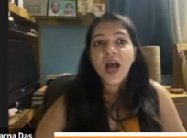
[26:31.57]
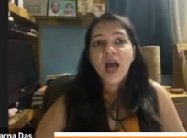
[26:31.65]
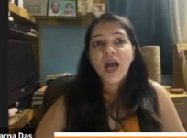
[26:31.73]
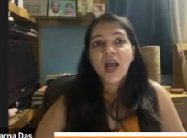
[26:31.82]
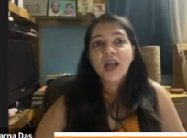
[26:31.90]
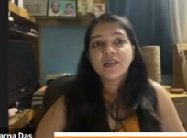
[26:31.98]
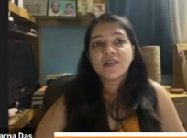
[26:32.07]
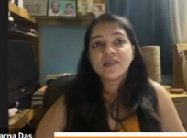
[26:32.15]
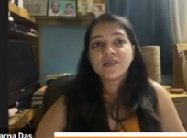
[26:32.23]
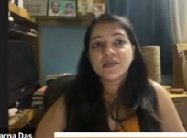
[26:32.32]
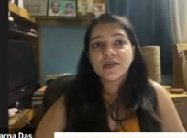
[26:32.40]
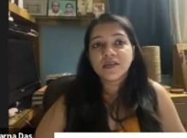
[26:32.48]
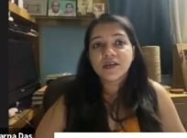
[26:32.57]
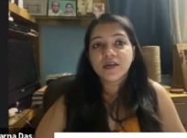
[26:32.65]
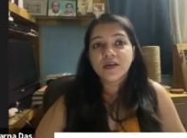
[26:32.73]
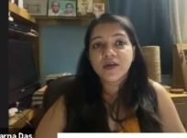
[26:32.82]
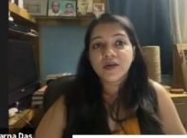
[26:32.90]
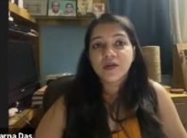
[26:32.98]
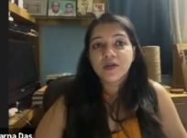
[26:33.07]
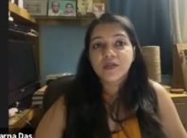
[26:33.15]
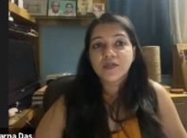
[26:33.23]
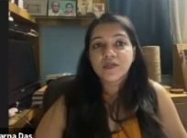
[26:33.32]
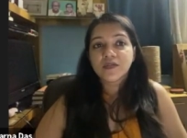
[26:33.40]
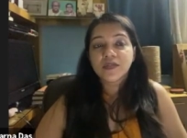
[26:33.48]
and uh,
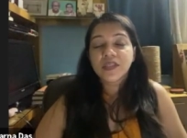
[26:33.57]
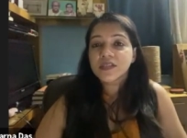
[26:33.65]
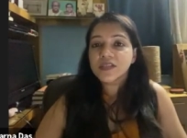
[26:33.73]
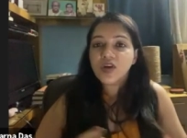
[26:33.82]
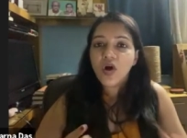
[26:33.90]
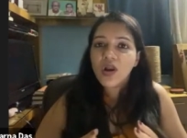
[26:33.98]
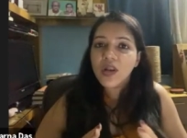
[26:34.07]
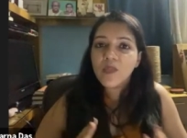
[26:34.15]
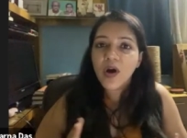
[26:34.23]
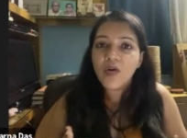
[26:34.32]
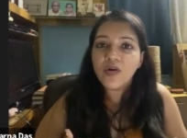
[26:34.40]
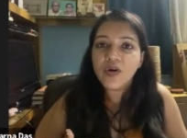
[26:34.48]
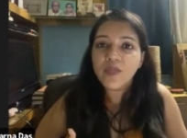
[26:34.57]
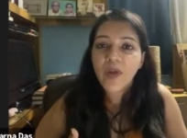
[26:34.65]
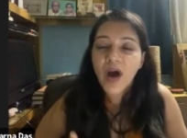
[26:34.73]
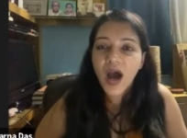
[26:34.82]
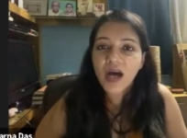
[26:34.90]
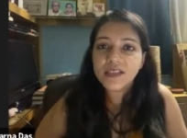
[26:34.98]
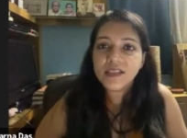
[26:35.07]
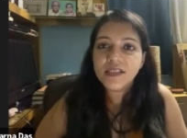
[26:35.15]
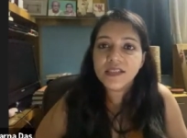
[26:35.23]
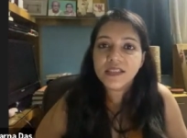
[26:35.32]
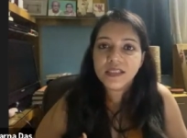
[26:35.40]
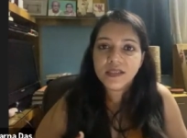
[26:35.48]
this is all about
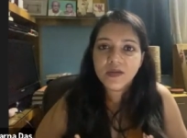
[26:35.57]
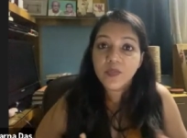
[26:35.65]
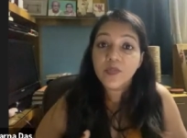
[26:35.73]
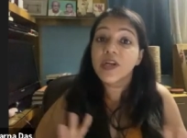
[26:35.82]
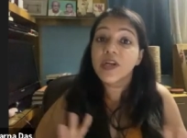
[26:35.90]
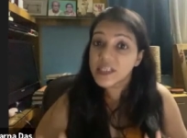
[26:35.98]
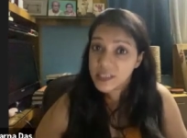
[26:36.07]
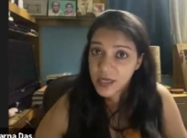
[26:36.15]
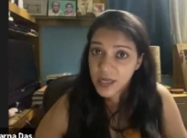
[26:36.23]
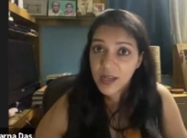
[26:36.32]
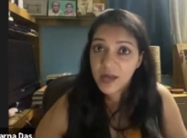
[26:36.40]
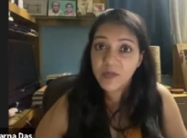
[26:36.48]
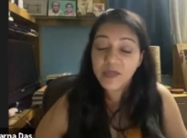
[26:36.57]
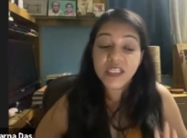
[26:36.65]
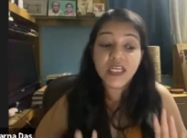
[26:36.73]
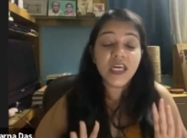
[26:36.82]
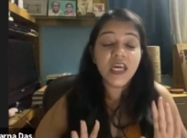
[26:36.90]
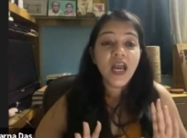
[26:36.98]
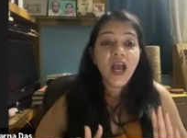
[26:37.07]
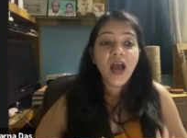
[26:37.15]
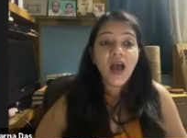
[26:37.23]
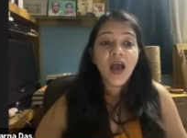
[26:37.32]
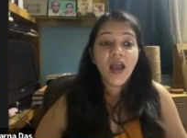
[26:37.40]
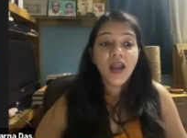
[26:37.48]
past political enmity
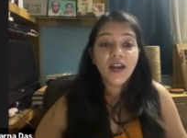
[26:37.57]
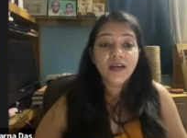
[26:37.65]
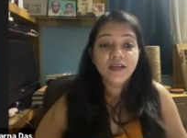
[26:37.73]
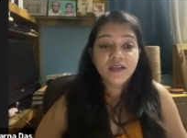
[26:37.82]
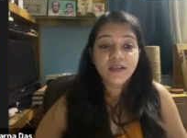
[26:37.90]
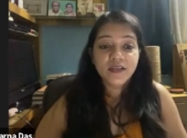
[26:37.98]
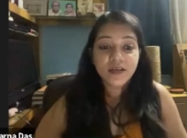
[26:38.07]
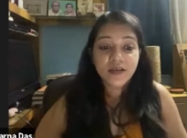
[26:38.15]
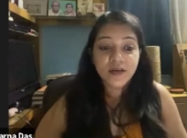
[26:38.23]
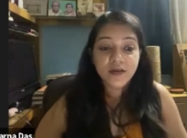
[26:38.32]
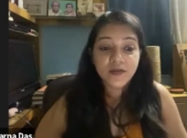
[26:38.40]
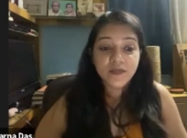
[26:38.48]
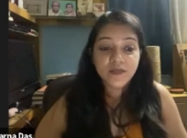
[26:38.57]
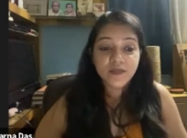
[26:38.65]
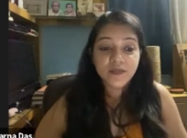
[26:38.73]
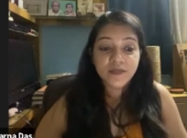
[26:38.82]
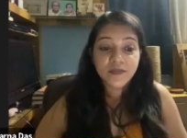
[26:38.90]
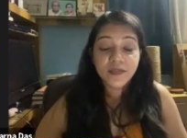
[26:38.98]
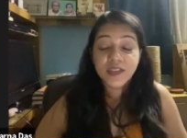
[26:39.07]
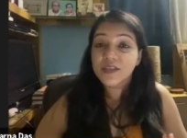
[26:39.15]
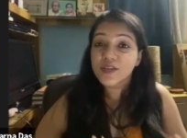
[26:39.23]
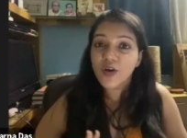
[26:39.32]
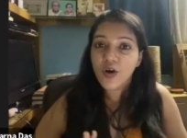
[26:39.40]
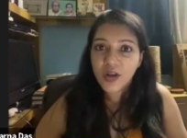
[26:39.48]
and um, this
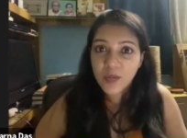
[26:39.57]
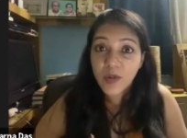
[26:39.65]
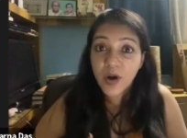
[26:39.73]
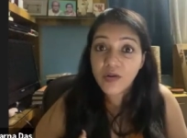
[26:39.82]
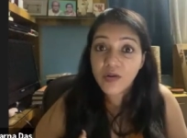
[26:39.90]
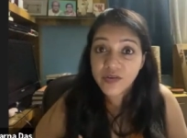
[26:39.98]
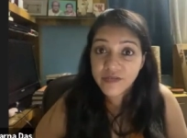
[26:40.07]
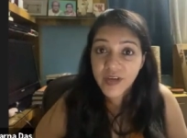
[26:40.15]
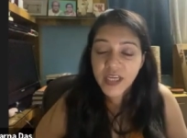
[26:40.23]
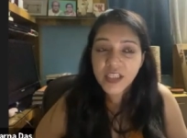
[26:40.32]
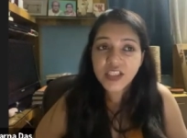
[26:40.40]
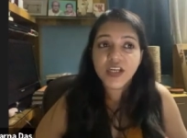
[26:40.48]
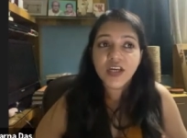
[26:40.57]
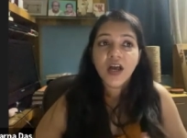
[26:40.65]
is all about revenge